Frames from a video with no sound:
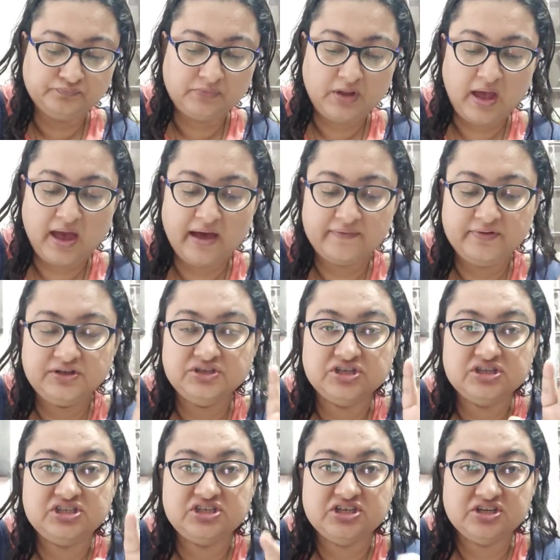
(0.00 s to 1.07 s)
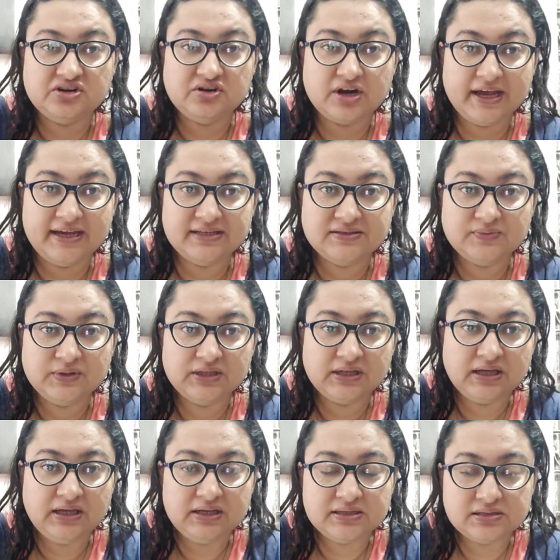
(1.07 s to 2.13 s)
Having just rice with
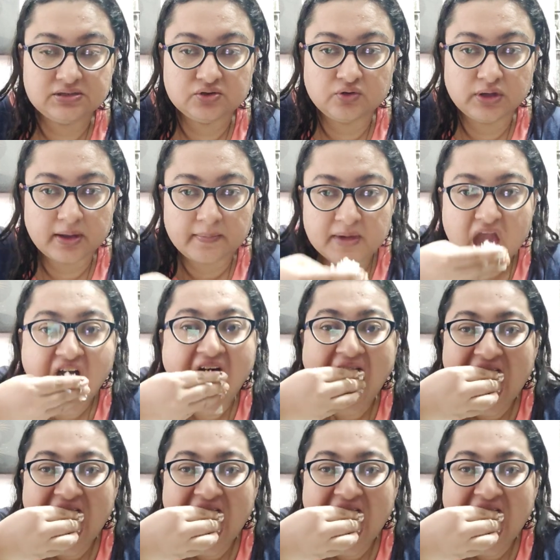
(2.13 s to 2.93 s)
ghee is so yummy.